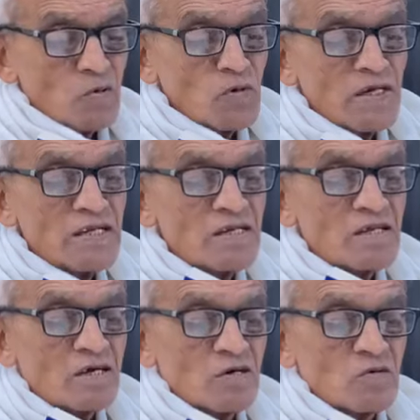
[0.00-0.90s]
Only
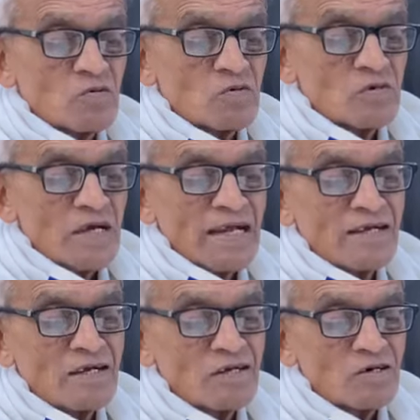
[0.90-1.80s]
love
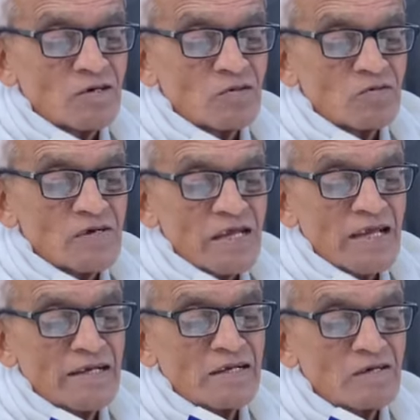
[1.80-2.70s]
and love
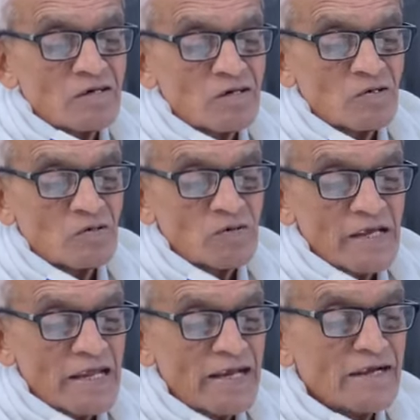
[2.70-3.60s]
and love
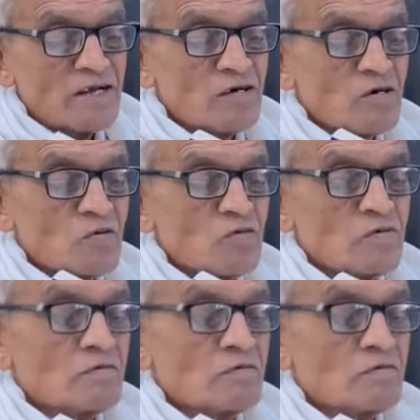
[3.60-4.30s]
and love.